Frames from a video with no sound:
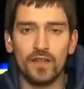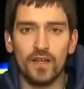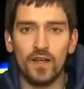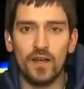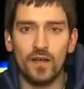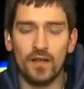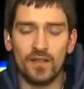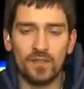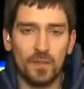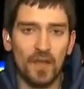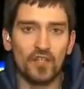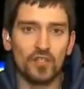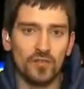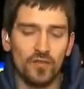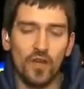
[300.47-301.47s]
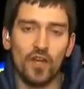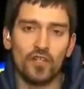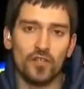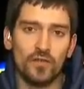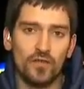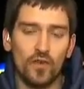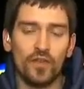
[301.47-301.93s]
a special
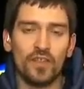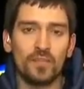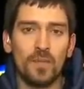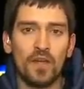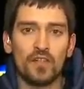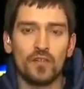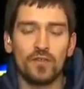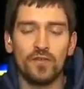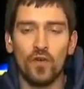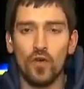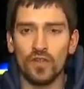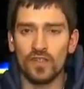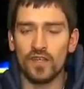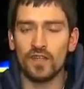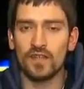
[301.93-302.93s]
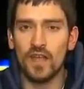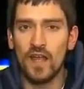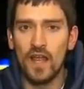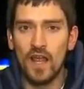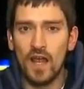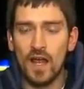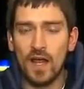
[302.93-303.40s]
version for the special forces,
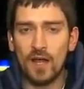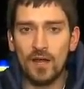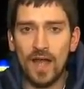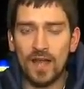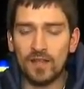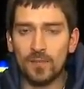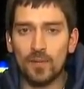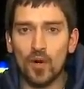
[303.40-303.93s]
at the